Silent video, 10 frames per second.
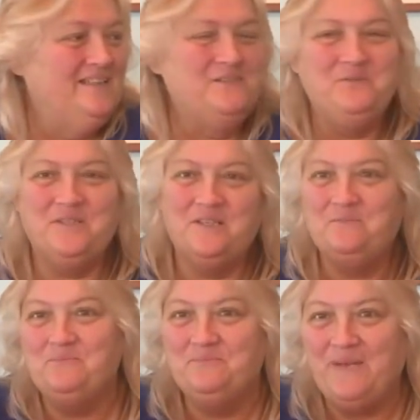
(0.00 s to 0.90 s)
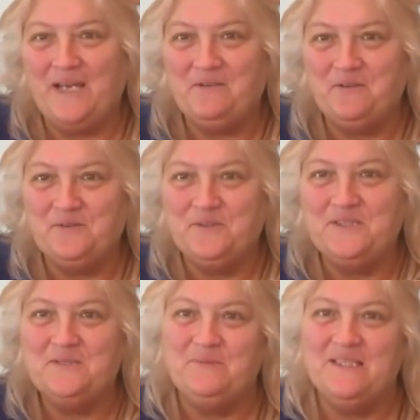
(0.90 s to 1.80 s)
you will hear background
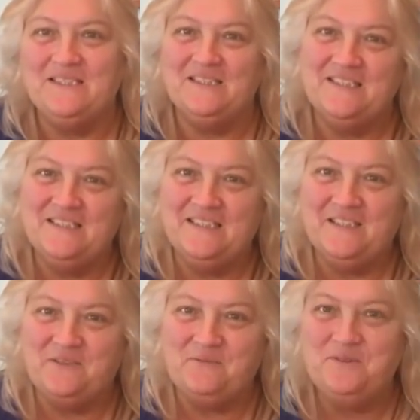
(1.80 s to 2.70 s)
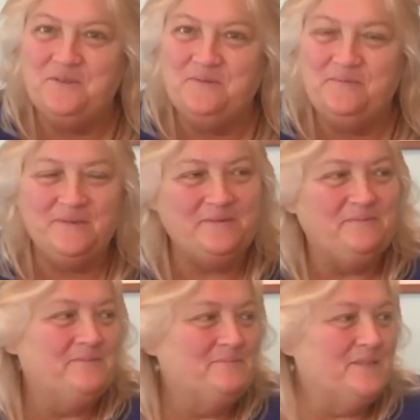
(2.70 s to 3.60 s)
noises. My son is in the other room,
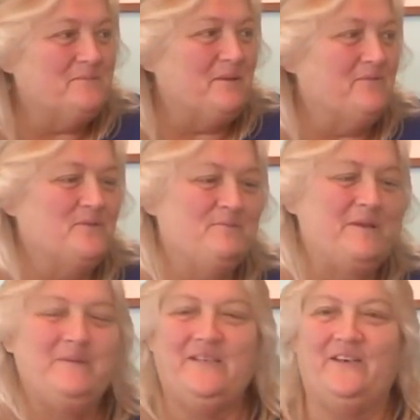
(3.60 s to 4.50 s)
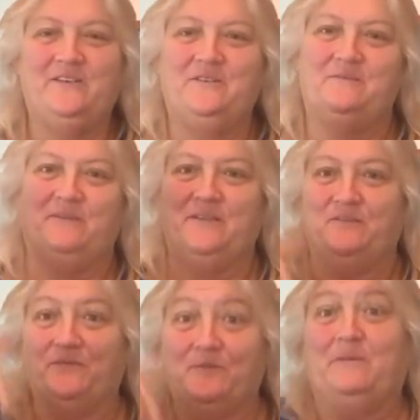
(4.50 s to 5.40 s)
plus my fur baby daughter and my
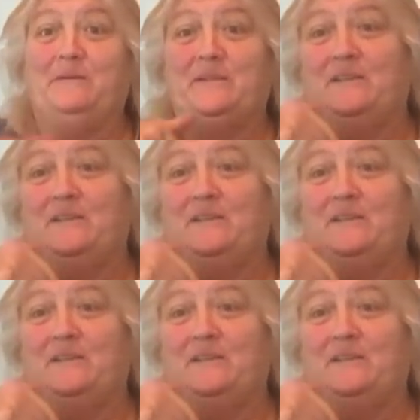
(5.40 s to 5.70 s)
other fur baby